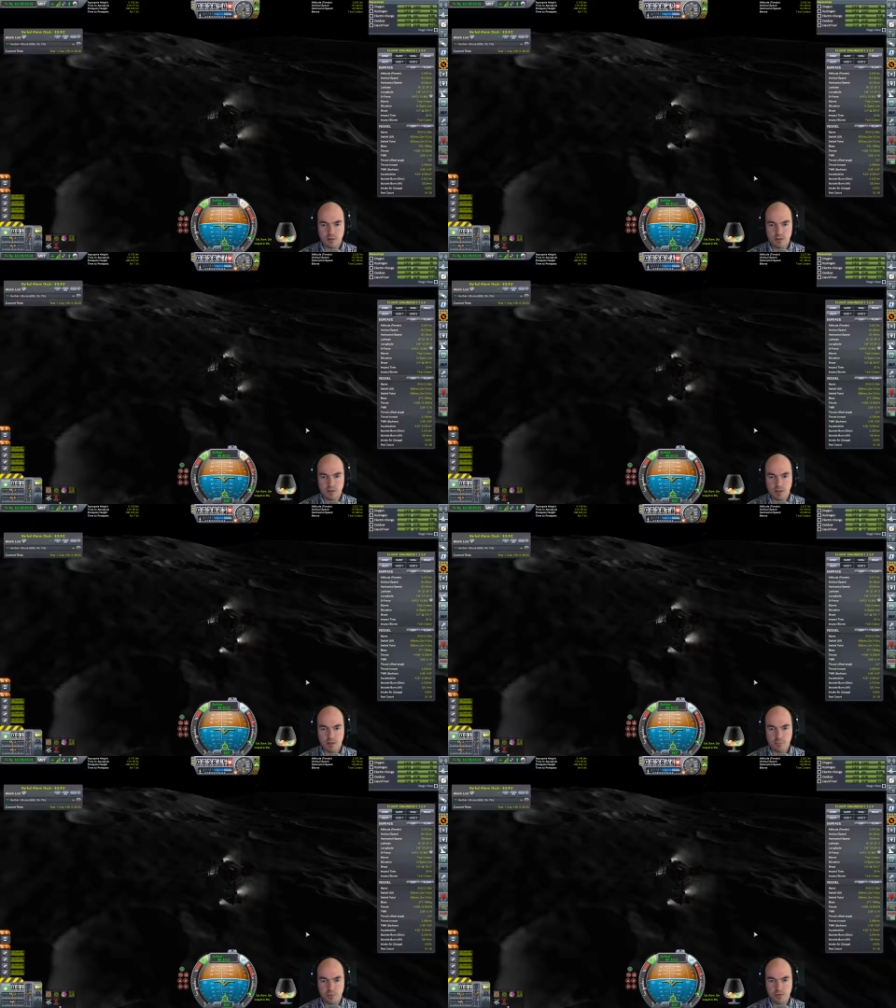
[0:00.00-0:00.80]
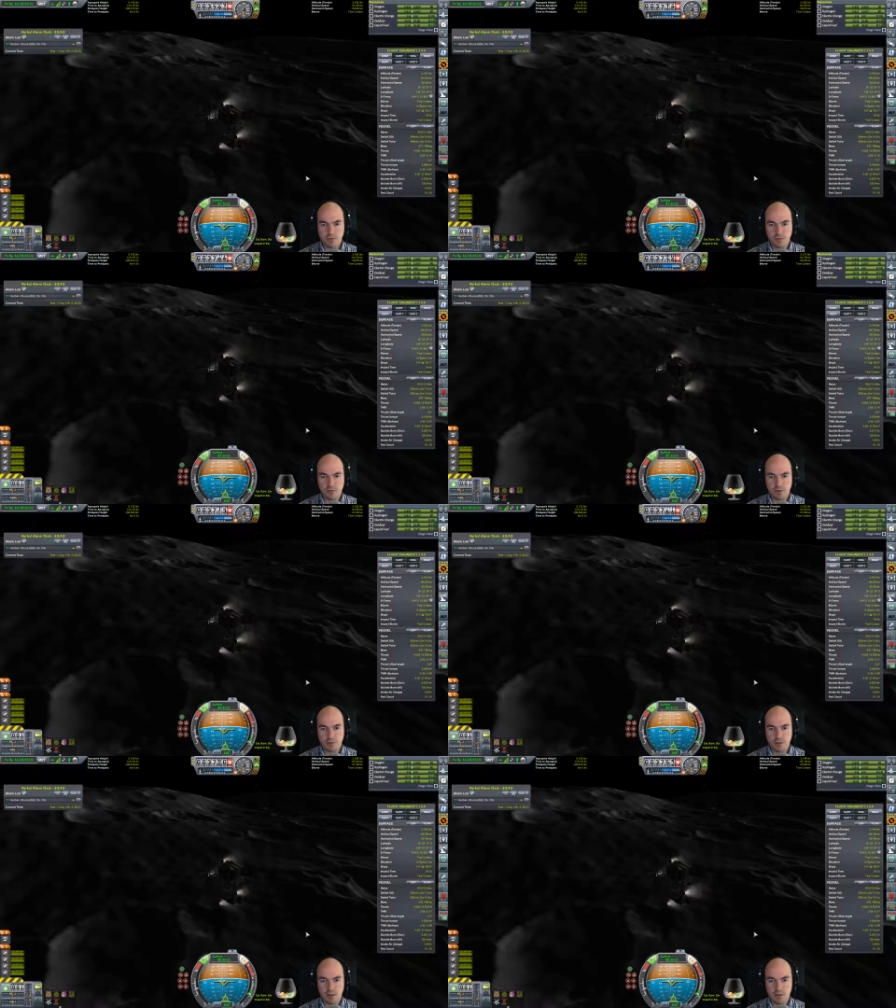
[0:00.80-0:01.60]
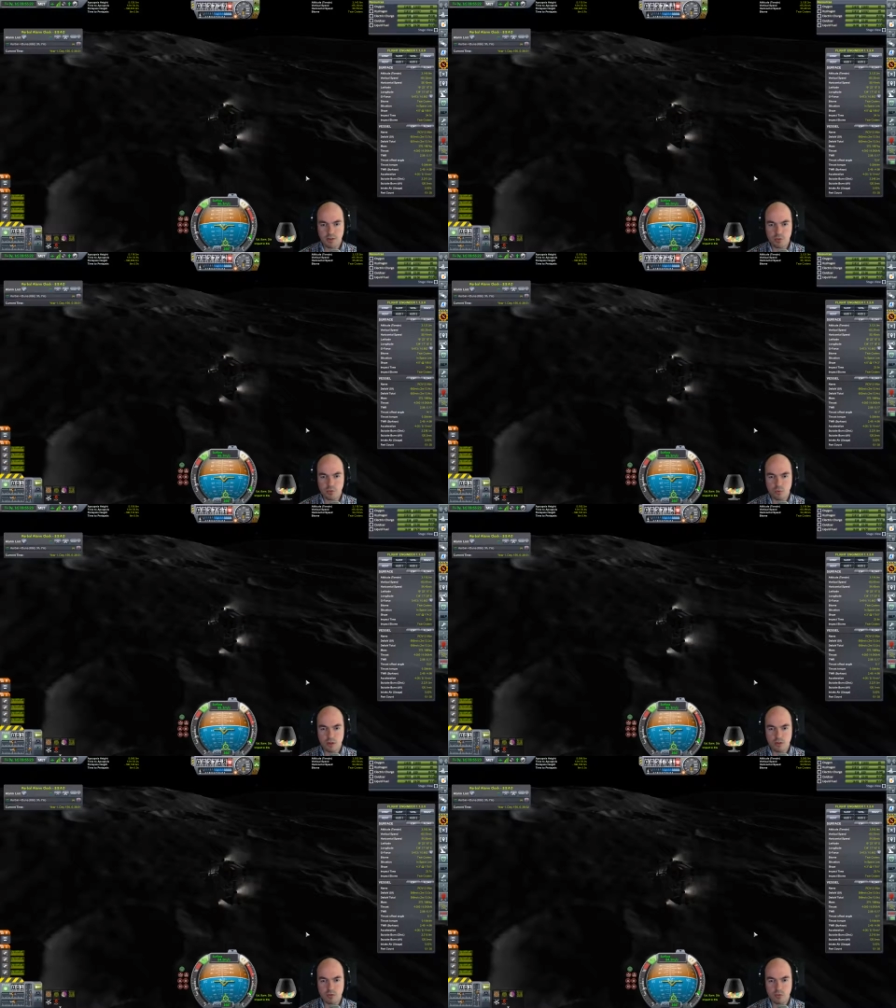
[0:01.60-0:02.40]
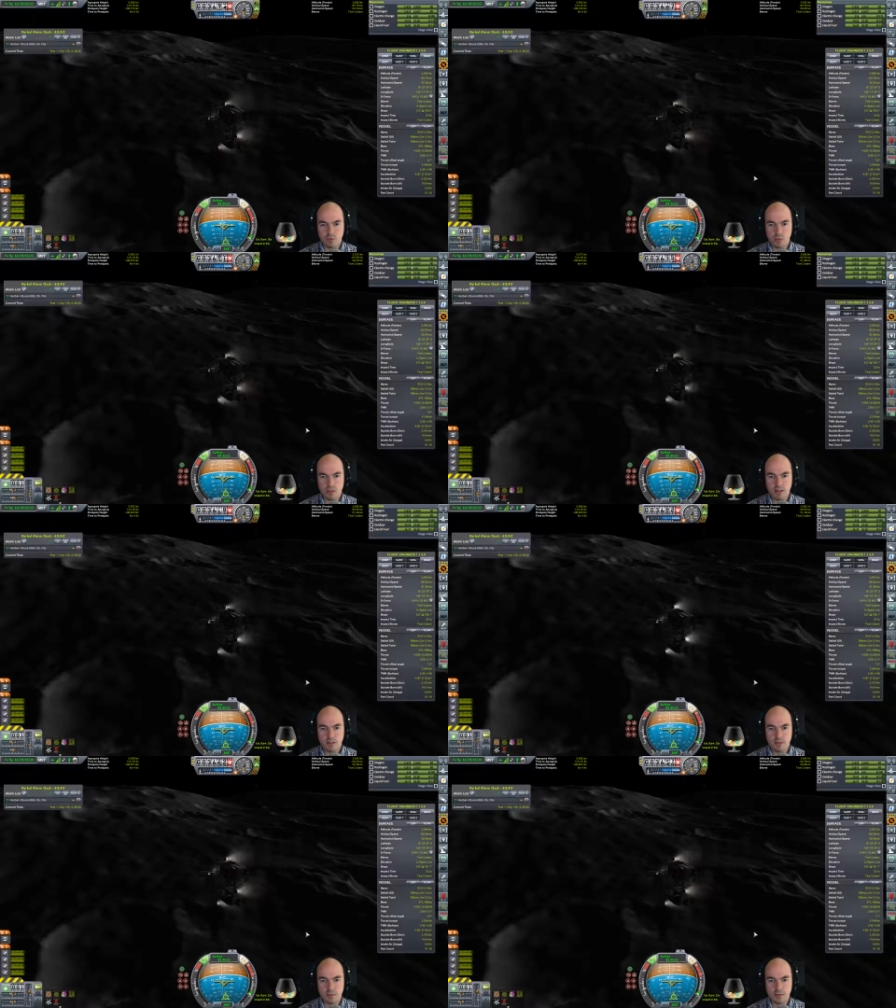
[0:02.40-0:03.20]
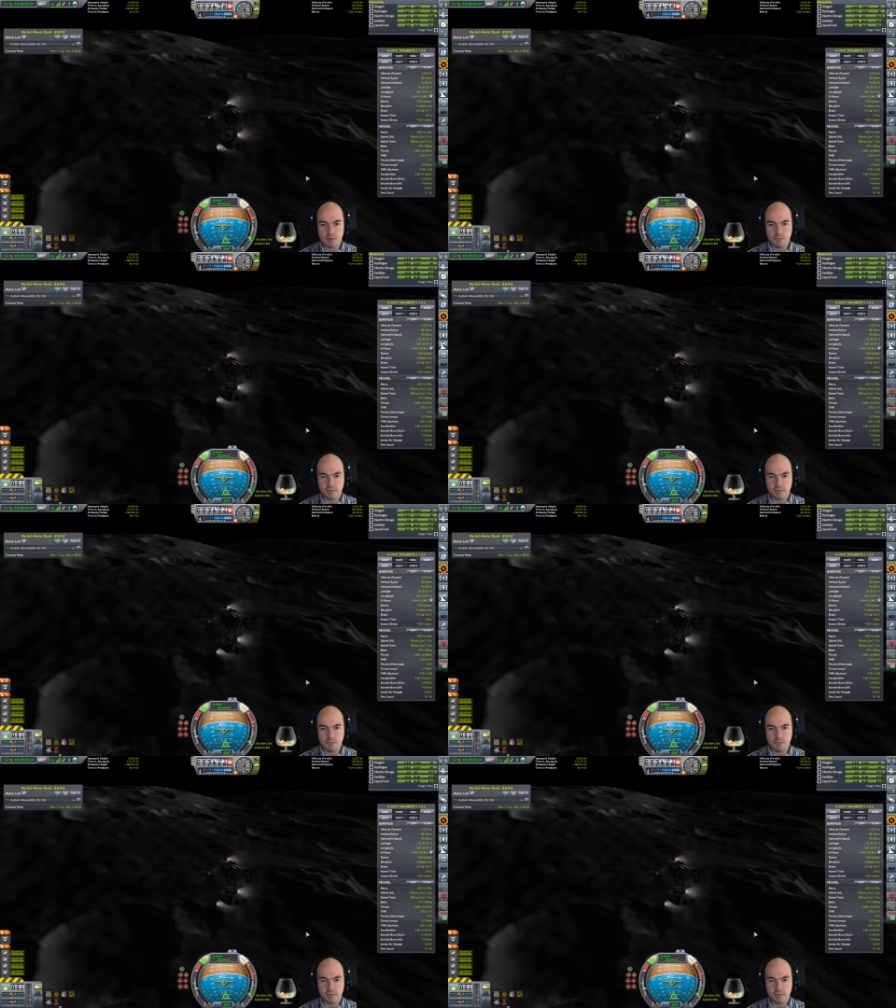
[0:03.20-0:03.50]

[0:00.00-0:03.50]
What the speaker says: to help us get to where we need to be.